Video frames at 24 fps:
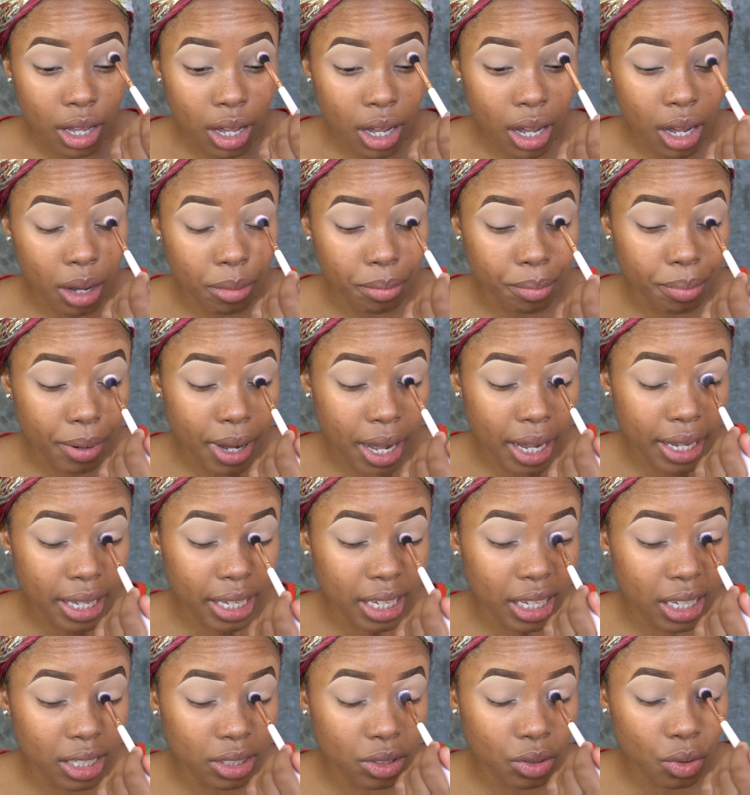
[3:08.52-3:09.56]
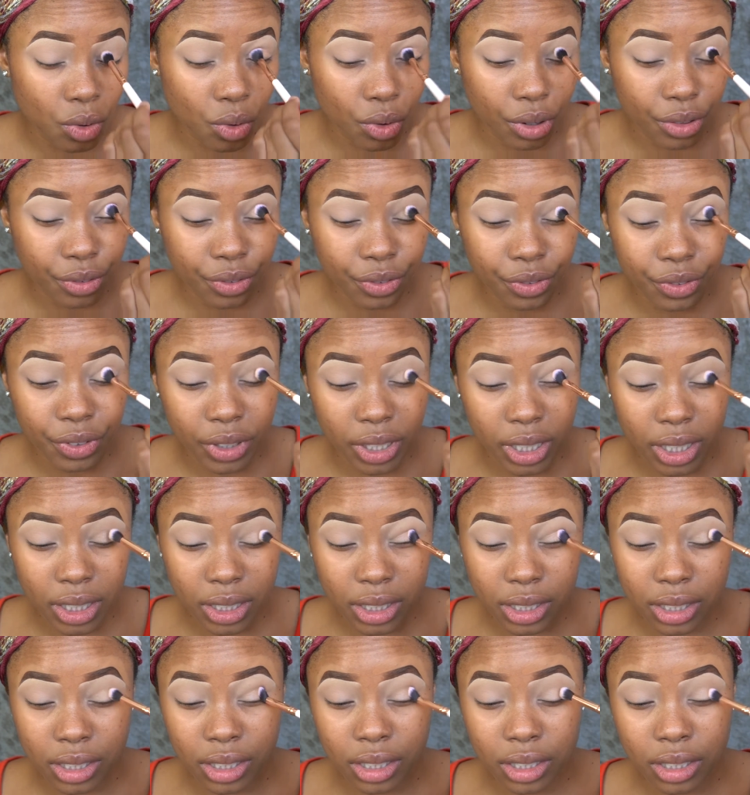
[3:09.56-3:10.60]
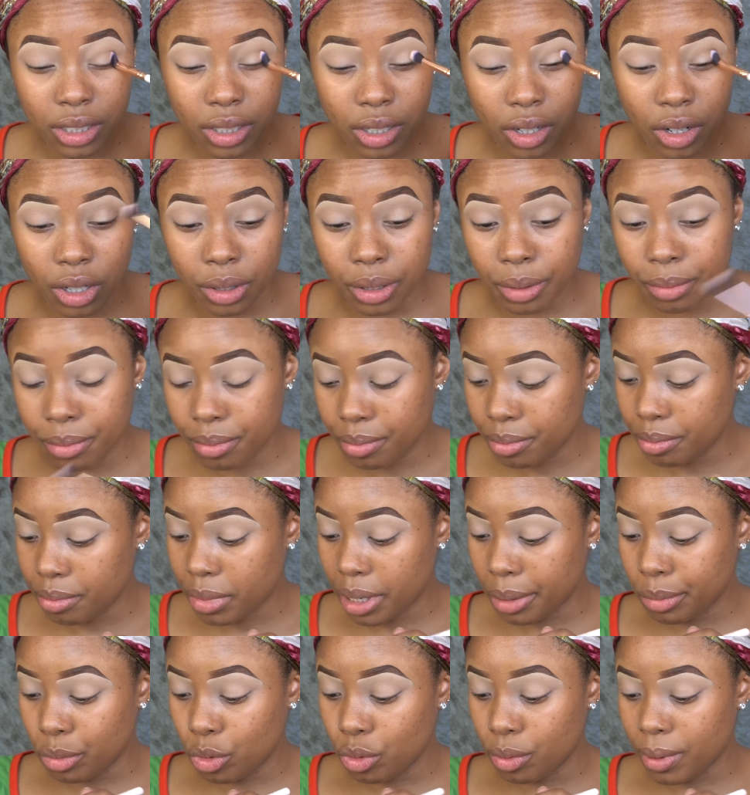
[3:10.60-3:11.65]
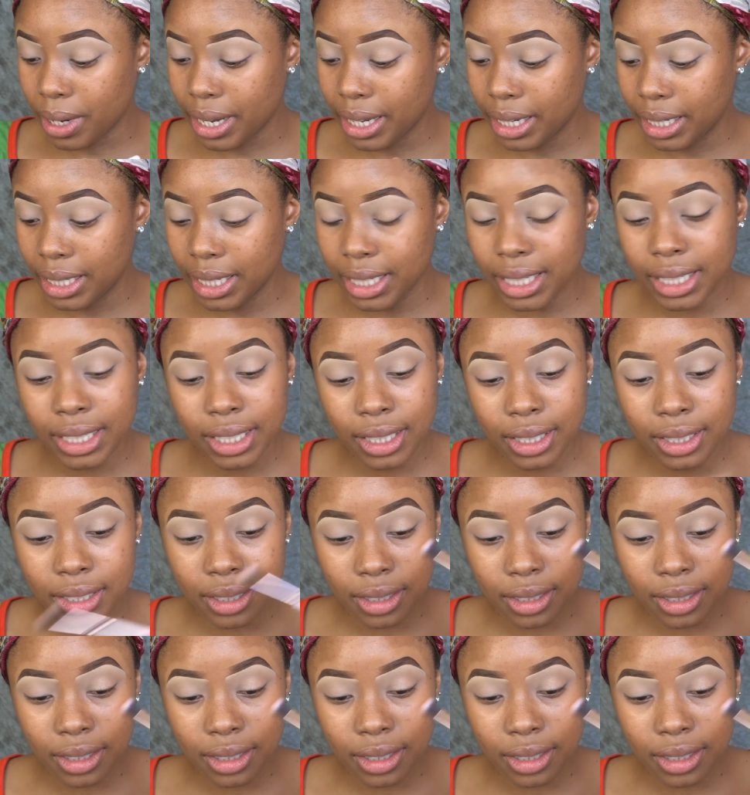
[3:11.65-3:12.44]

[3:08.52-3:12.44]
I'm packing it on first on my mobile lid,